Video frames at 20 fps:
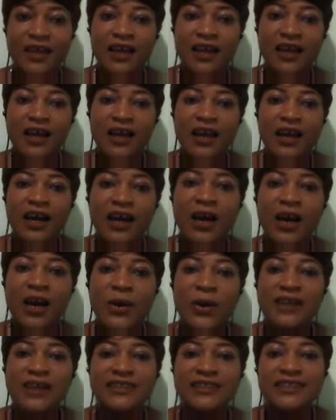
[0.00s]
How has
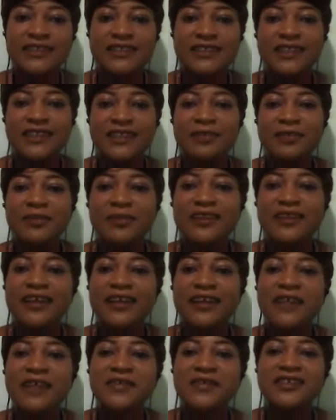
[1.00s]
the internet made life
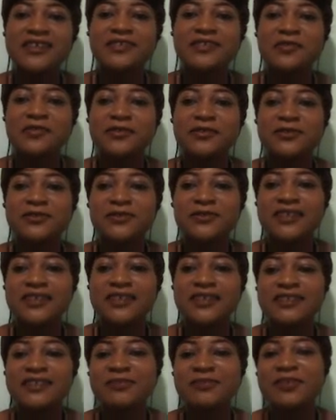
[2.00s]
easy for students?
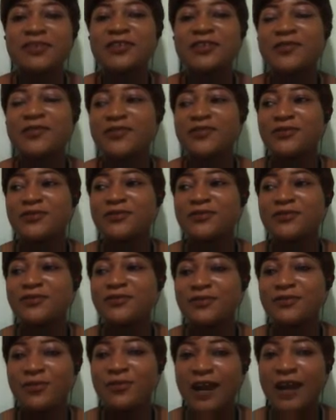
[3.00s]
Many of you know
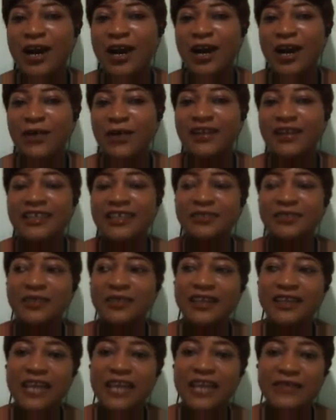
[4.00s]
how it has made
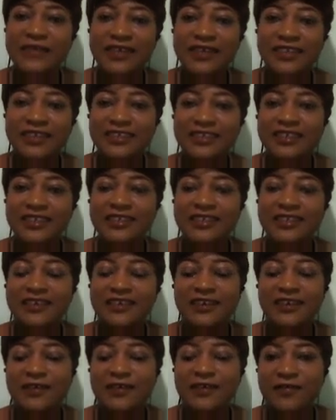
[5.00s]
life easy
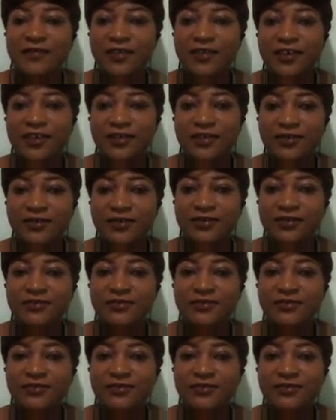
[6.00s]
for you.